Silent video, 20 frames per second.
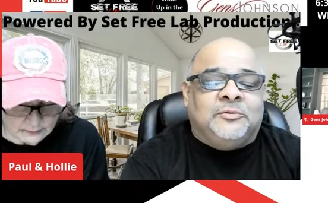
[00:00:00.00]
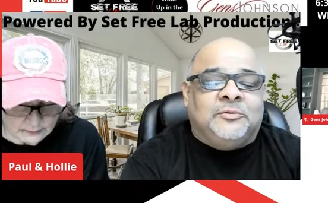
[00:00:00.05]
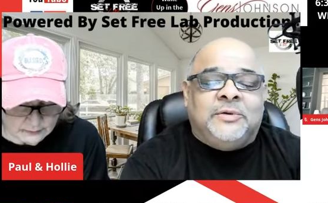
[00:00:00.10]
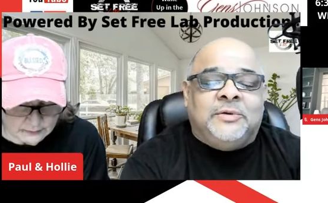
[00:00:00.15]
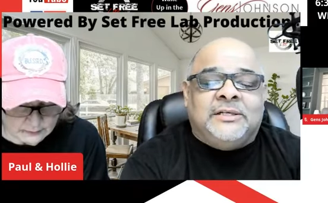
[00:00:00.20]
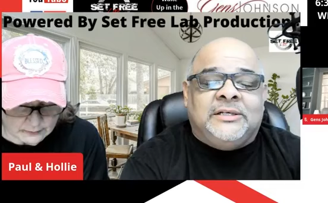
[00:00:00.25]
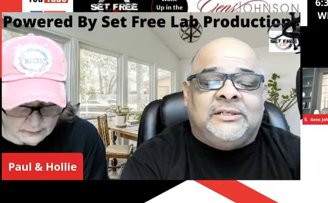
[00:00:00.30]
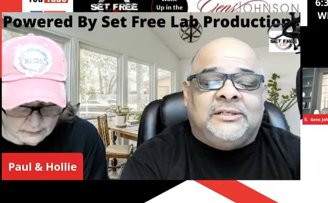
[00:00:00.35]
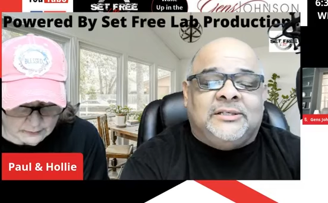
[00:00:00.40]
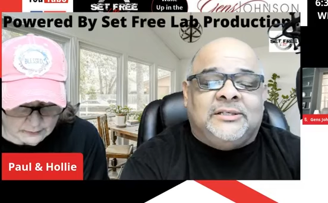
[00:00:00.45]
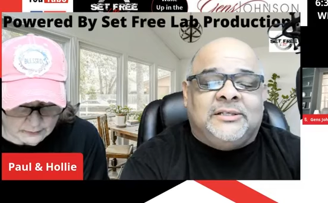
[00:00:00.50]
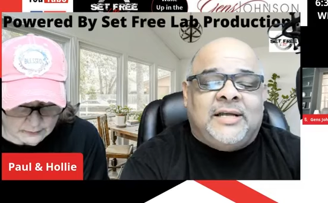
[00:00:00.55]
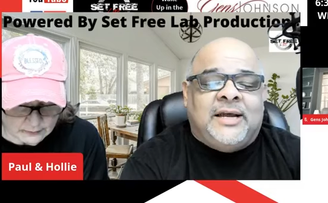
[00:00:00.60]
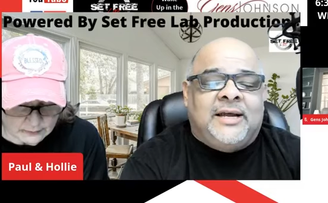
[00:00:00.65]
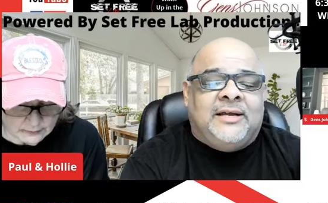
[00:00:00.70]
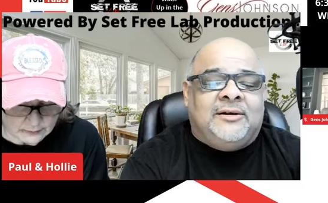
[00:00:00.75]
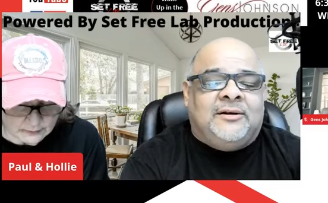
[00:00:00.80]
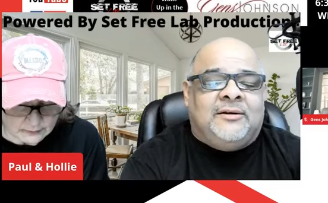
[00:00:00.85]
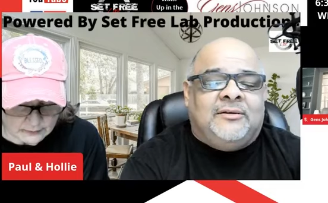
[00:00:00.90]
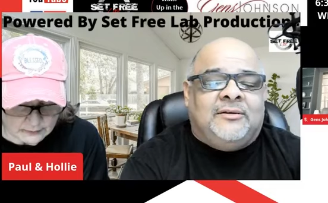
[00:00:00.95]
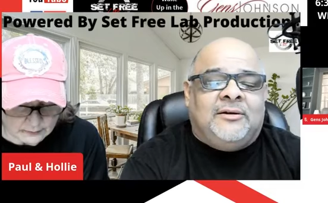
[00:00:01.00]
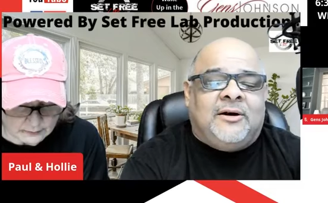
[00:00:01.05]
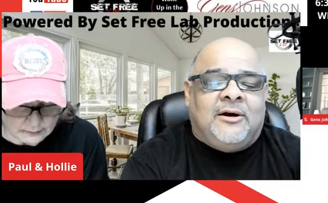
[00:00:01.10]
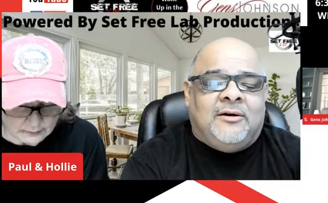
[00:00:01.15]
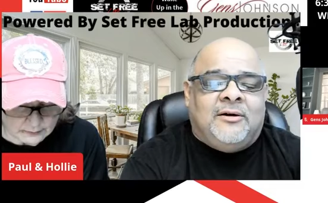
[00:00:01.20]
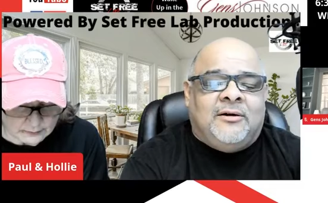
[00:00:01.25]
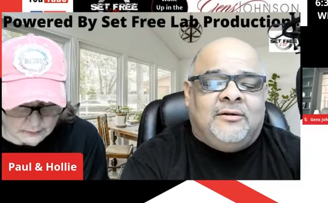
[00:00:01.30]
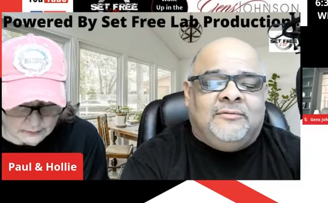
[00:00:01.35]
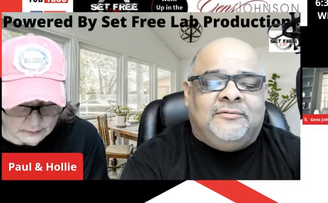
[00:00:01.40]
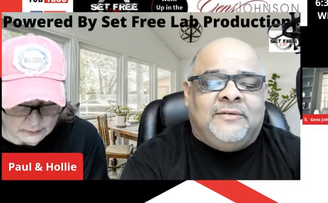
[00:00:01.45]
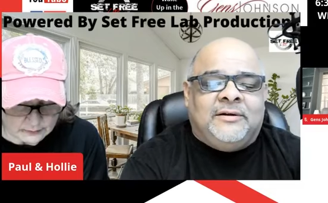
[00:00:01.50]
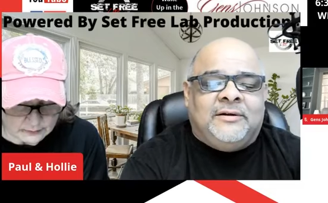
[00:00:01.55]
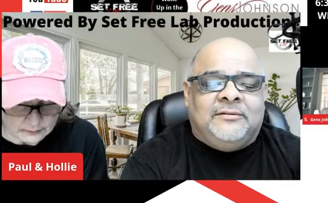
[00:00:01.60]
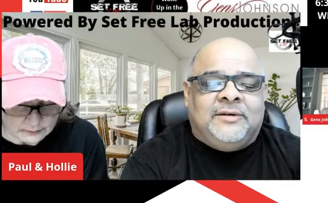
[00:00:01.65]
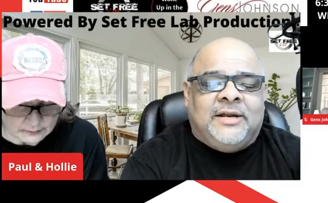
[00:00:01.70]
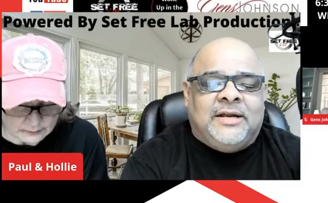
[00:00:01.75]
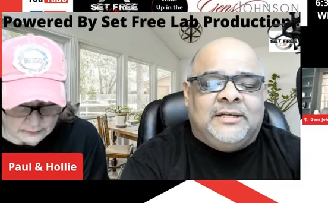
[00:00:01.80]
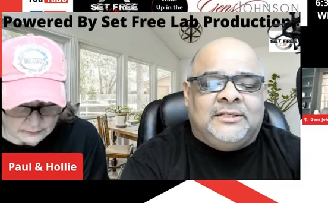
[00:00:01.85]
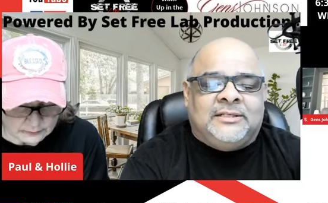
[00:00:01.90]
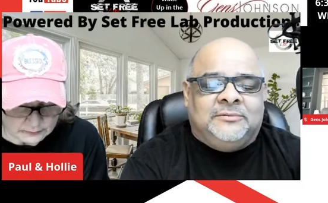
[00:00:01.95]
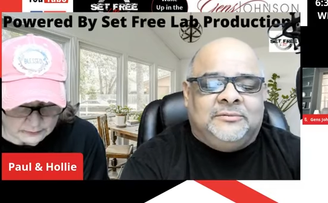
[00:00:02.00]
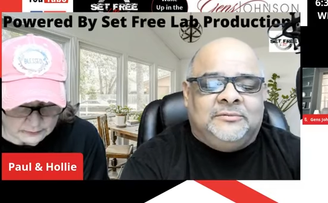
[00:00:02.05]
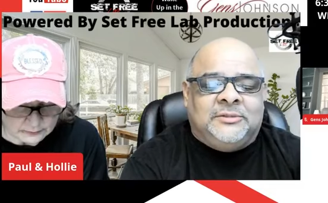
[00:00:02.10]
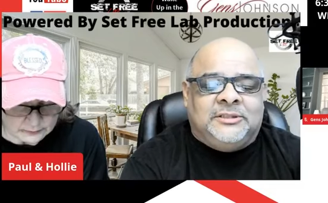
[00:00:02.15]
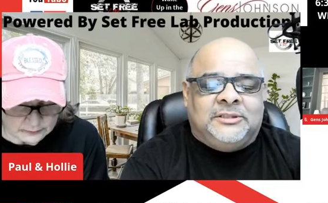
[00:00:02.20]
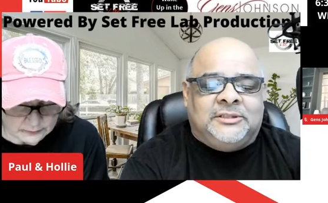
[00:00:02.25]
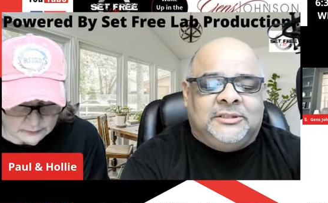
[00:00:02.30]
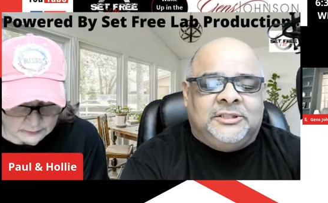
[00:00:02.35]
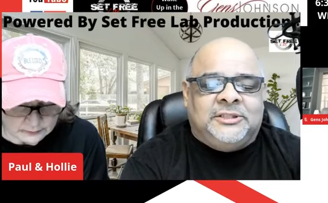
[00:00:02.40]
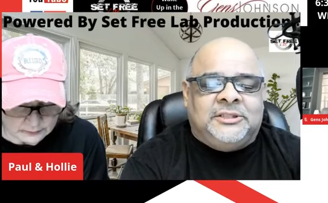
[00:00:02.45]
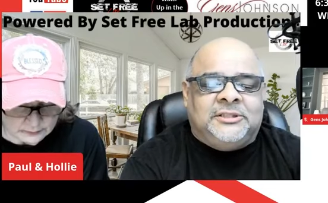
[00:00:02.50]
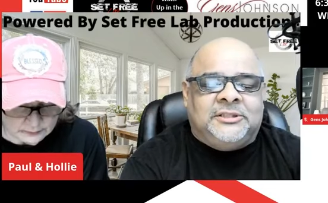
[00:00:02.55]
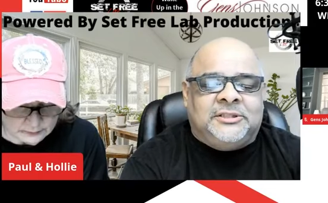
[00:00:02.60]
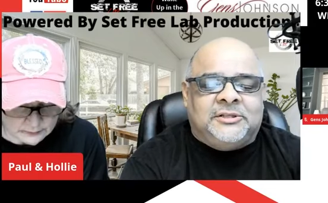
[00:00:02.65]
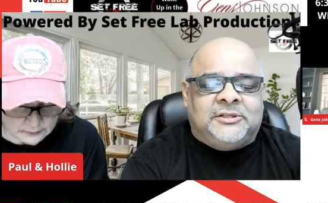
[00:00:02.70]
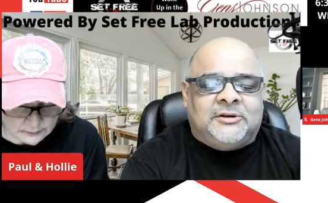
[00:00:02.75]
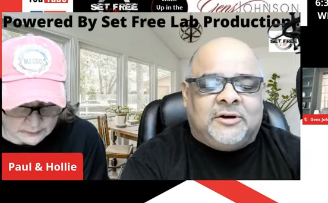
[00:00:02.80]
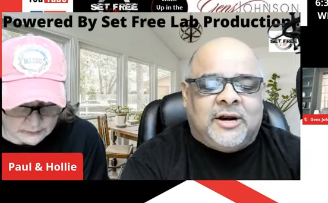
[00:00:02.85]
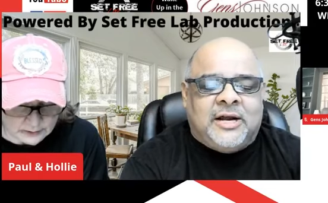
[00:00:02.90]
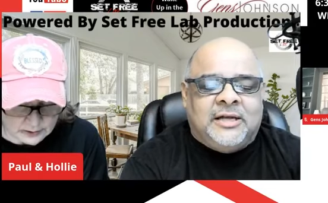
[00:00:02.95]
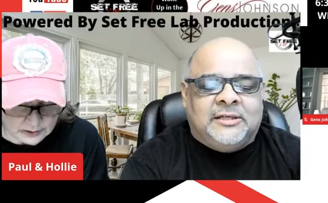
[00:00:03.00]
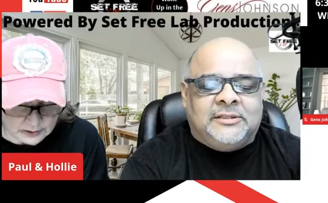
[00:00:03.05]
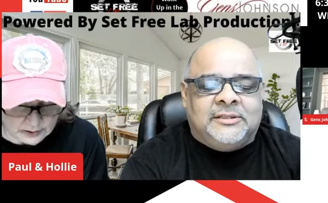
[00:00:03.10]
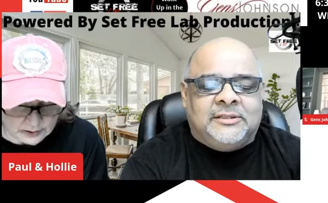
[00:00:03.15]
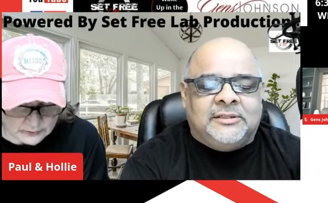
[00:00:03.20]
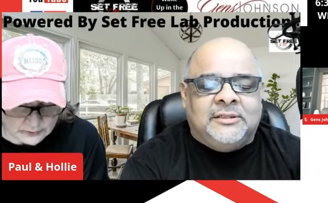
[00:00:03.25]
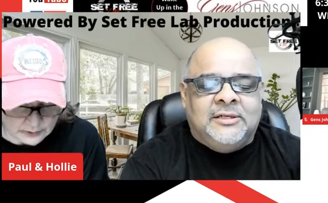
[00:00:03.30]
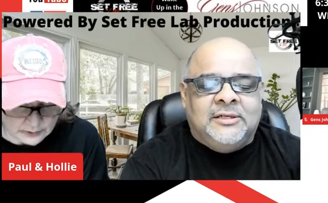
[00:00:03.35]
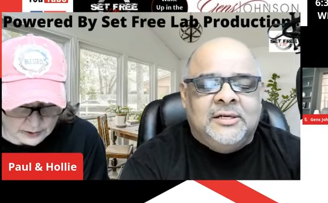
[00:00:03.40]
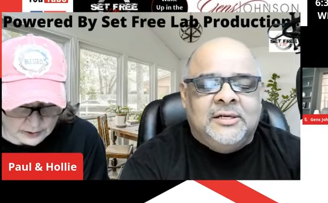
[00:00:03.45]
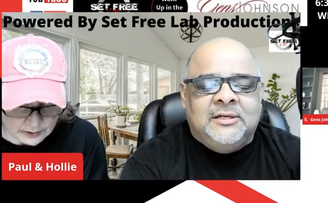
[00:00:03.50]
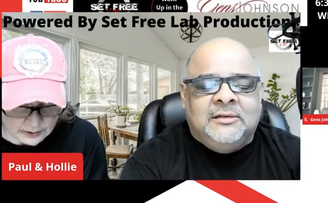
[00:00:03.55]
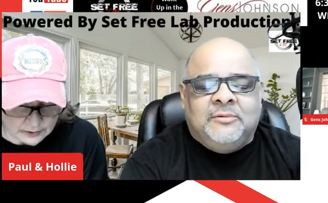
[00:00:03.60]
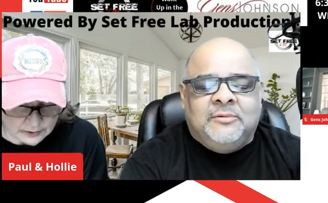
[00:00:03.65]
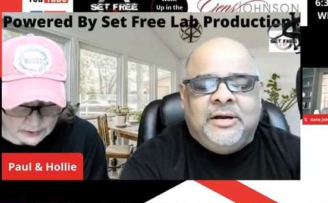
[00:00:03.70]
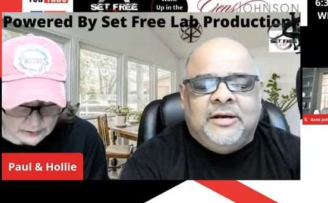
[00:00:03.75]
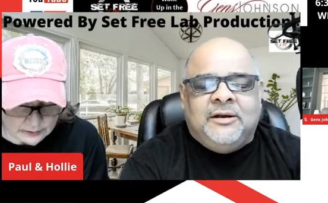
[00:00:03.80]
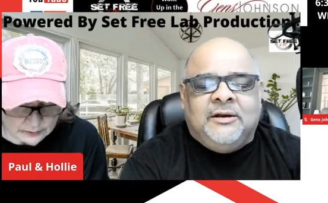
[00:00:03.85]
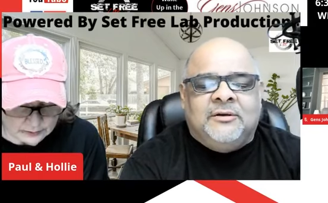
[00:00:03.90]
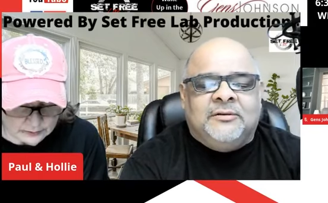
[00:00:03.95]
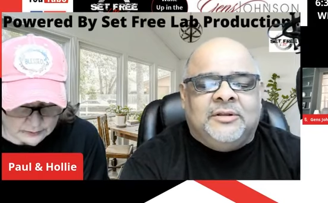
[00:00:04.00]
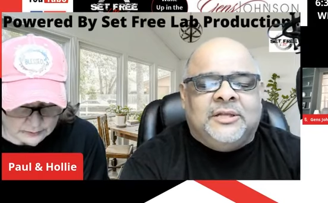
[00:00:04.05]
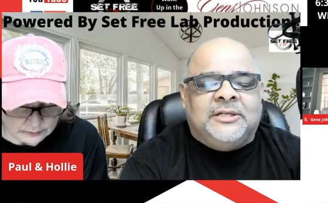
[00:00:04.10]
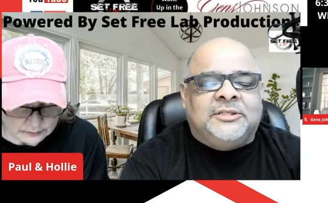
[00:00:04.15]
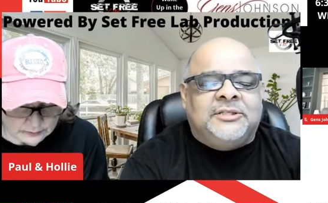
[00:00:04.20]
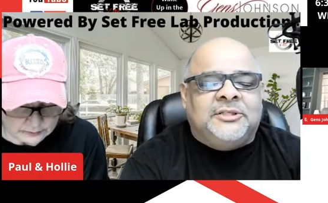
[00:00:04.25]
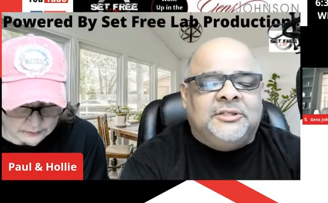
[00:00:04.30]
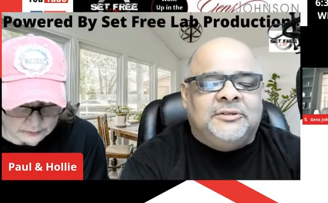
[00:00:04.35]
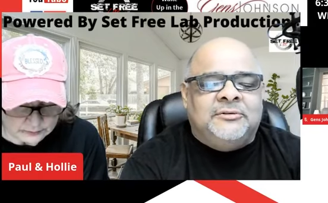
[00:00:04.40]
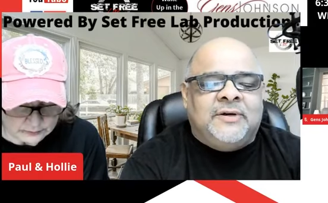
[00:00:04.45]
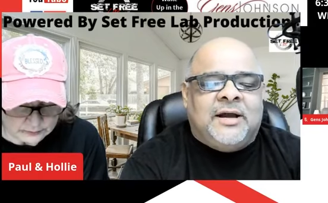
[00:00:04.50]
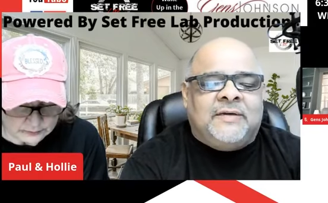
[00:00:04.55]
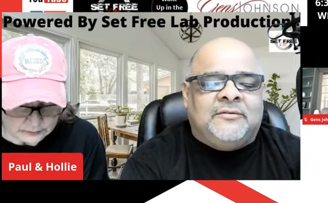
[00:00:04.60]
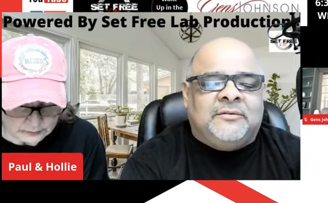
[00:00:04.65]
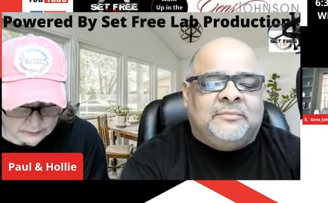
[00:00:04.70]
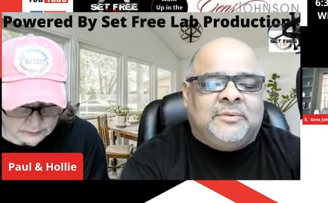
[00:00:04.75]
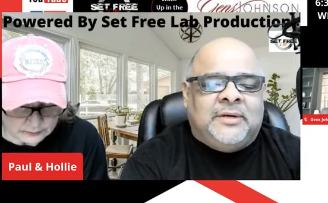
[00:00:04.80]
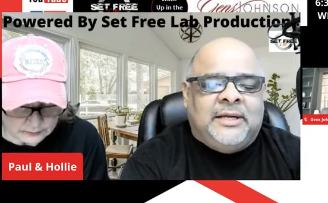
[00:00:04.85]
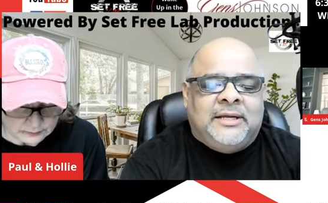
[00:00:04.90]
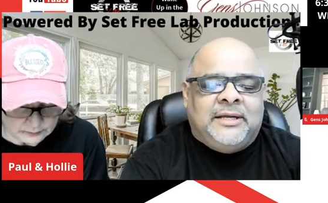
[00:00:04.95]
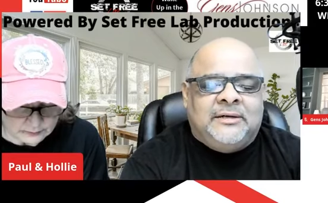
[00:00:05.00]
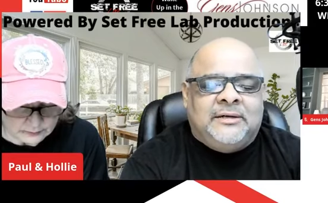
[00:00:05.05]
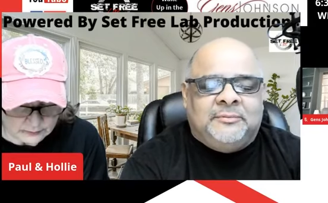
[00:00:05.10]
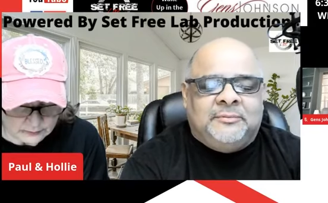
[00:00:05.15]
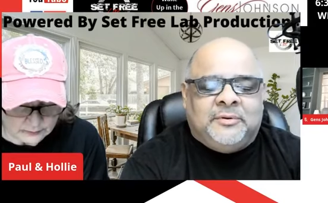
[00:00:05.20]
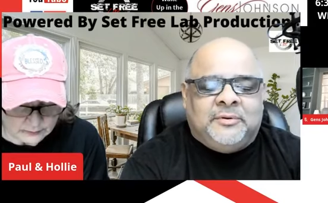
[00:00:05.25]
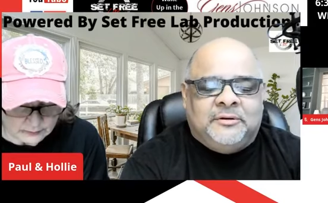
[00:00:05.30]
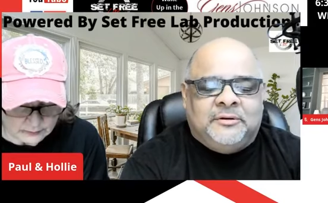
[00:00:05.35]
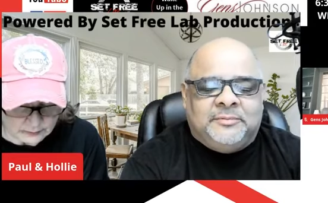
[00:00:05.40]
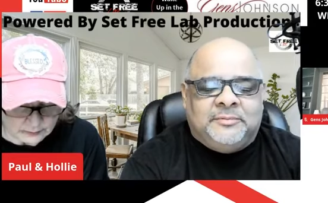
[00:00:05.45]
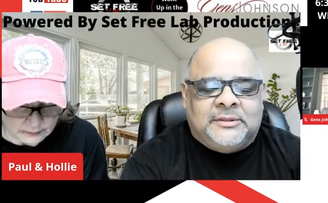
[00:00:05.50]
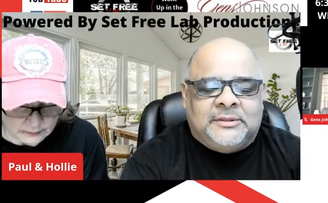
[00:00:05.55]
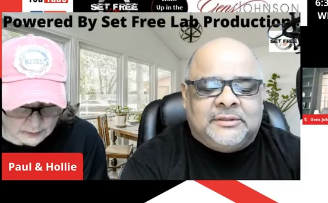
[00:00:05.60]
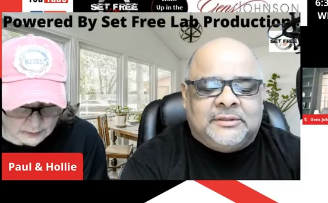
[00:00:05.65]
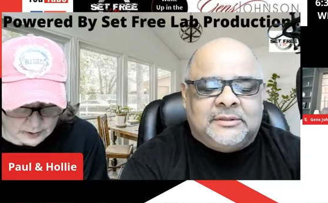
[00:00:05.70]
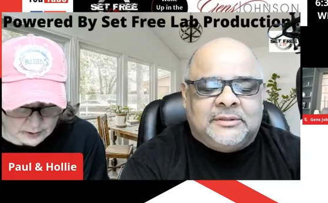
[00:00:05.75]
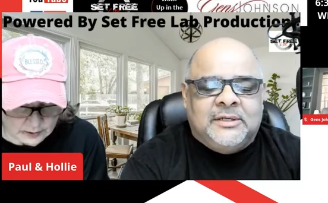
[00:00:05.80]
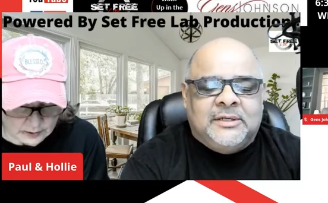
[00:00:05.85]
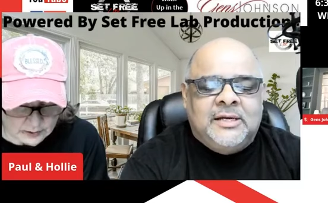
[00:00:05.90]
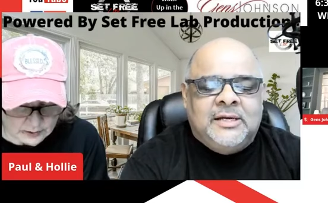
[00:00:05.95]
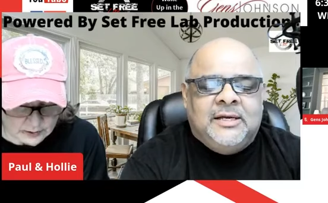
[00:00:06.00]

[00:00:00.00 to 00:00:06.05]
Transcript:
Speaker 1: we stand on our foundation, which is Jesus Christ, we know that you have a plan and a purpose.